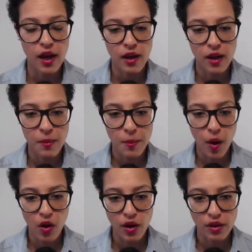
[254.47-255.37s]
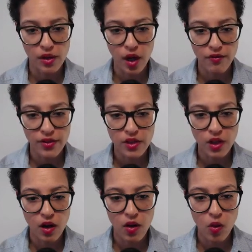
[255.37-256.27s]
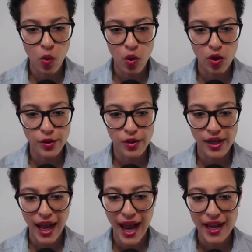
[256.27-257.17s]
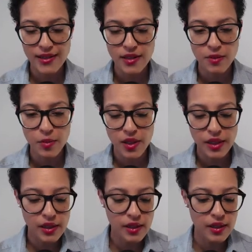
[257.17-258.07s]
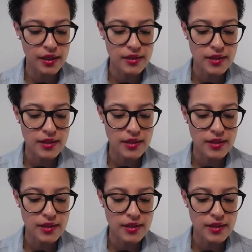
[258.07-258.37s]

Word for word: um, our conference call, or you could add somebody, let's